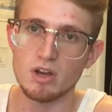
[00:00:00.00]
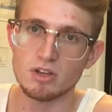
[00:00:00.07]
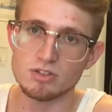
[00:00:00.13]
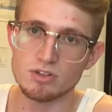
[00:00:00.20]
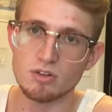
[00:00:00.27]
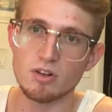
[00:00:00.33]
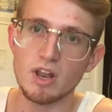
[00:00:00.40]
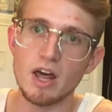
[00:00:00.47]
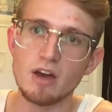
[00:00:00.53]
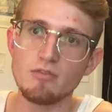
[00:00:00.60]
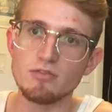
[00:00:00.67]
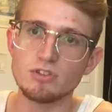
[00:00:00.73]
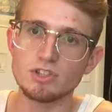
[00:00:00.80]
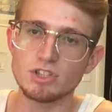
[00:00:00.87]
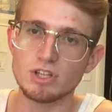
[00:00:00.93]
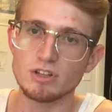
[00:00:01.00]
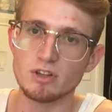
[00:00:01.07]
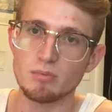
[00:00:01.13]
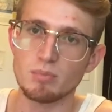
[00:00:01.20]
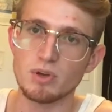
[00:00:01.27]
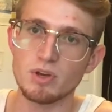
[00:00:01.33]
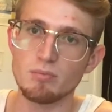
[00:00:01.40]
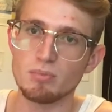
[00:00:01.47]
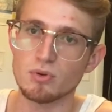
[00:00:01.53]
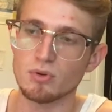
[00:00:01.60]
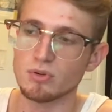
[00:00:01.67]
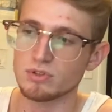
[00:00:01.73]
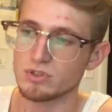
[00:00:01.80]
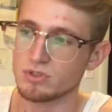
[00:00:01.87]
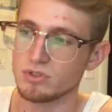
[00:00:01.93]
So leveraging the
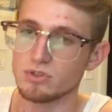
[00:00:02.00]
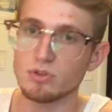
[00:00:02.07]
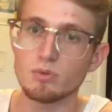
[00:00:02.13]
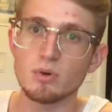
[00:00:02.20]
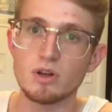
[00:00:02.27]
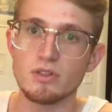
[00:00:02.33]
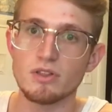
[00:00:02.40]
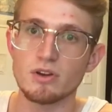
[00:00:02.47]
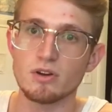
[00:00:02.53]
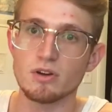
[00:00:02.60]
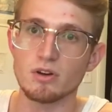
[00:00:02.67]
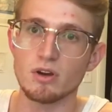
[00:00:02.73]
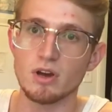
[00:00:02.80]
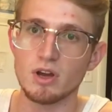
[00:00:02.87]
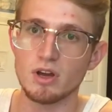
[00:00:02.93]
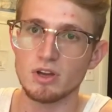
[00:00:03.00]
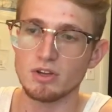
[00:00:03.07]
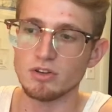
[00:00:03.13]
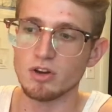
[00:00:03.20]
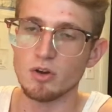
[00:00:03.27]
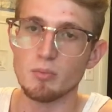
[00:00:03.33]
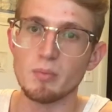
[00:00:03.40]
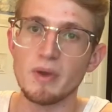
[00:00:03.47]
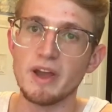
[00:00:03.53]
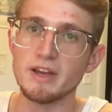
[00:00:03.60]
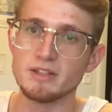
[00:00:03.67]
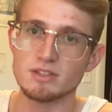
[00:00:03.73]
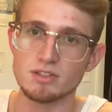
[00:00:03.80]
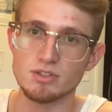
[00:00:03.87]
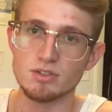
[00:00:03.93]
people to do what they're you know
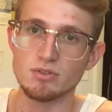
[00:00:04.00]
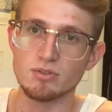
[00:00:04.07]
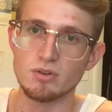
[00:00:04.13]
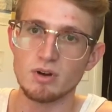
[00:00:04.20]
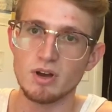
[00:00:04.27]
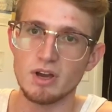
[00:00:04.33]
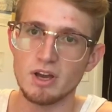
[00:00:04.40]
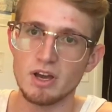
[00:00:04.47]
made to do